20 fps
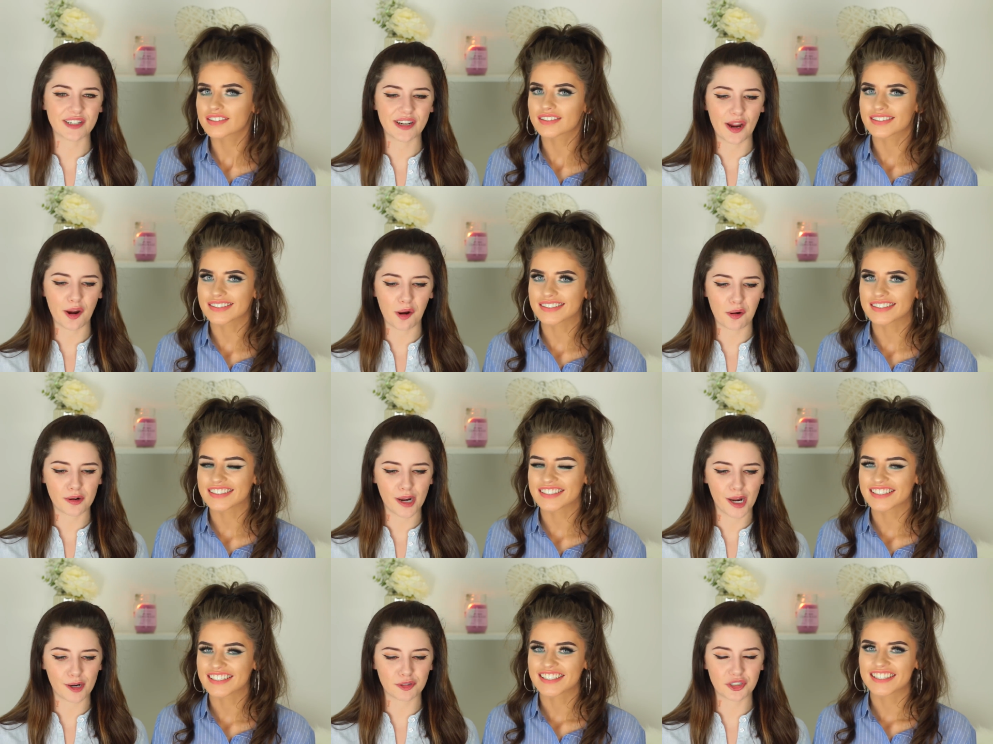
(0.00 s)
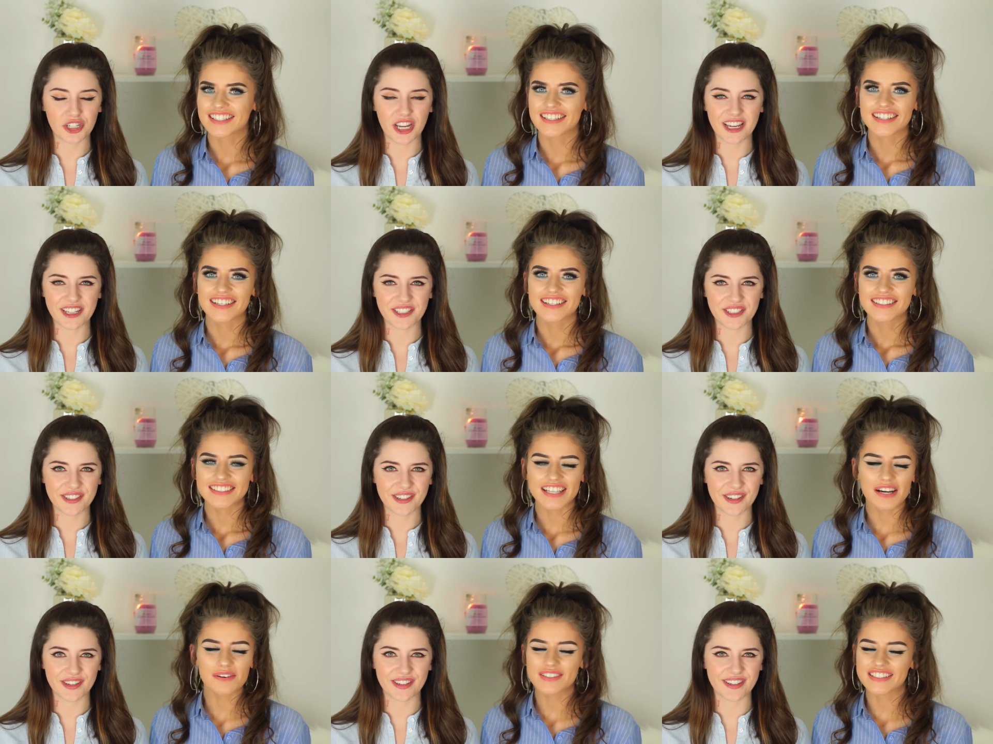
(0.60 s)
Speaker 1: our, our, our
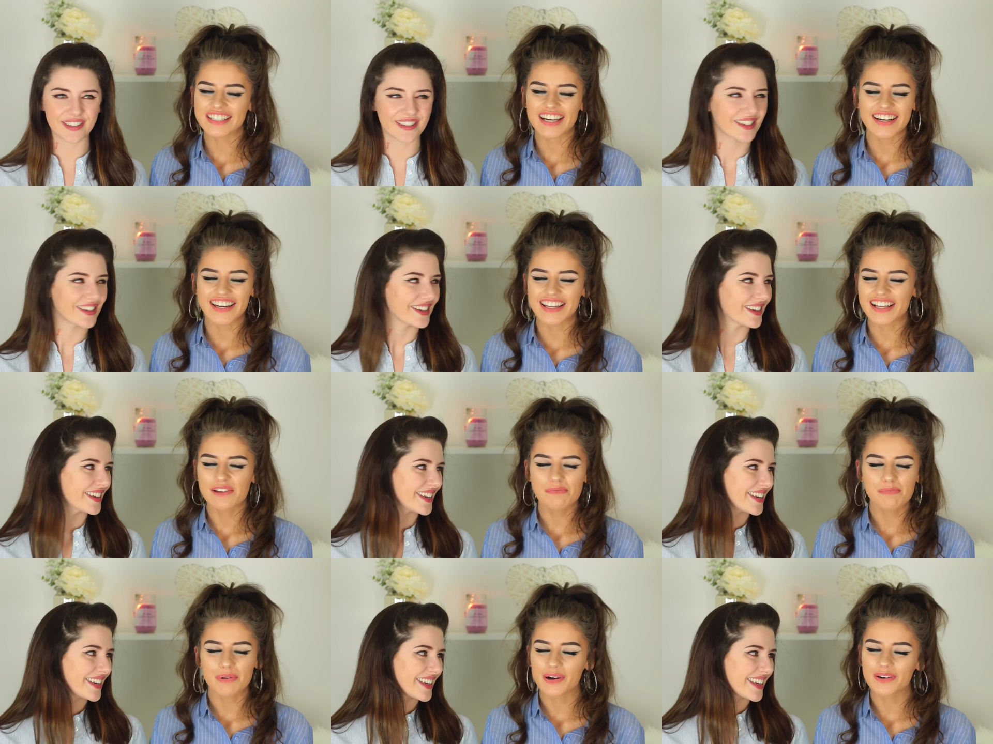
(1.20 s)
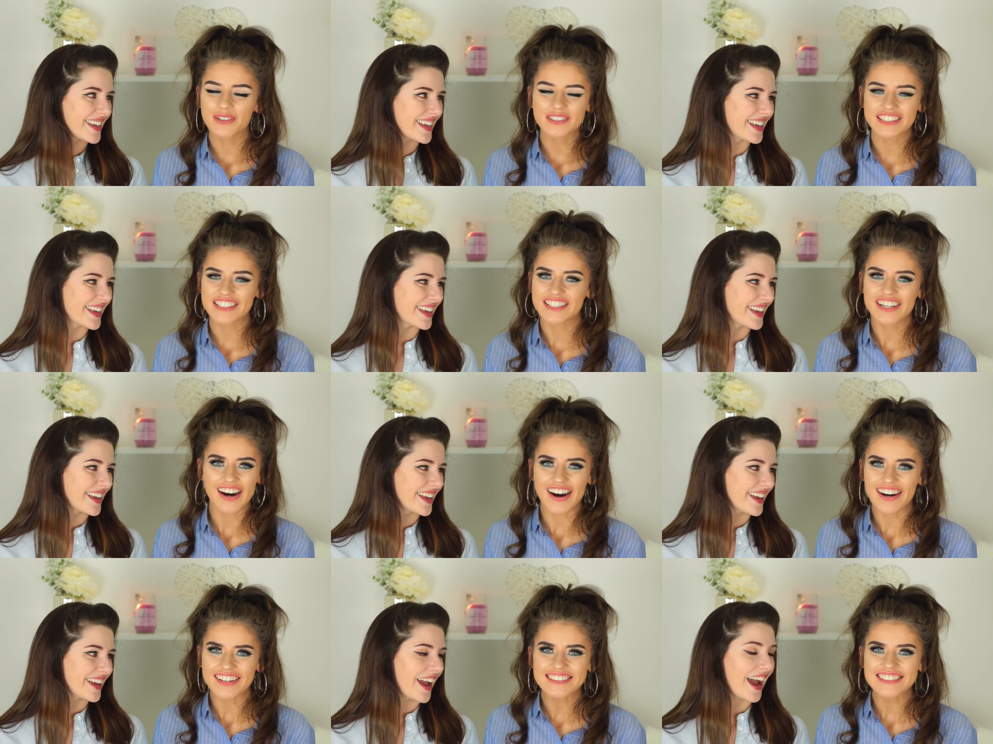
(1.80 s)
chat. That um, was our little pros
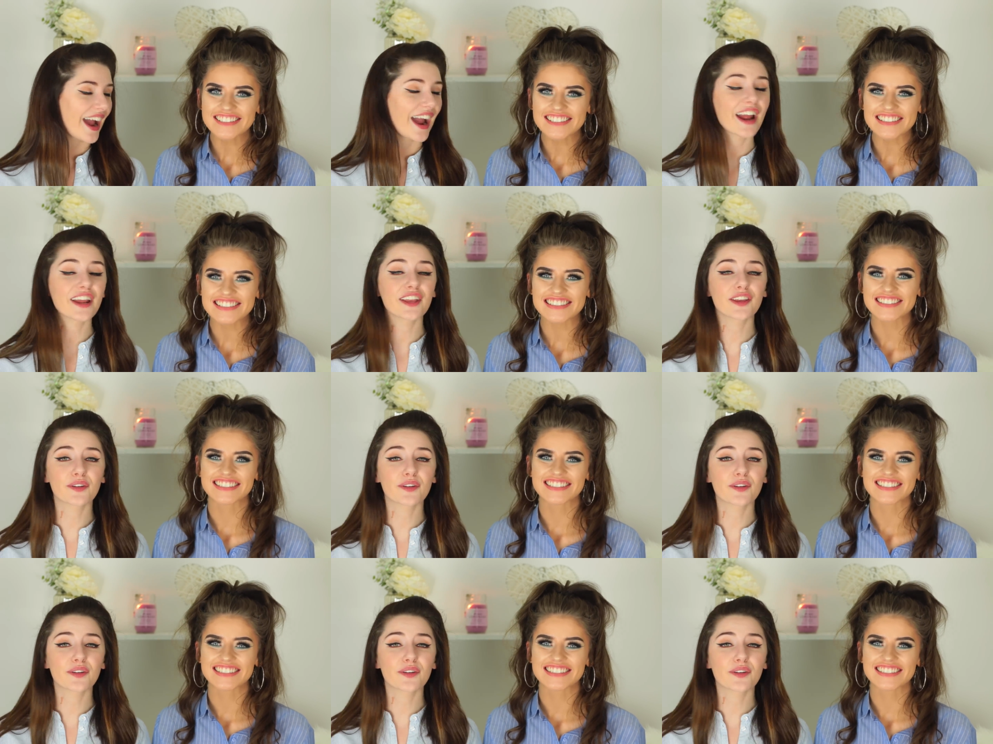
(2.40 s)
and cons. Are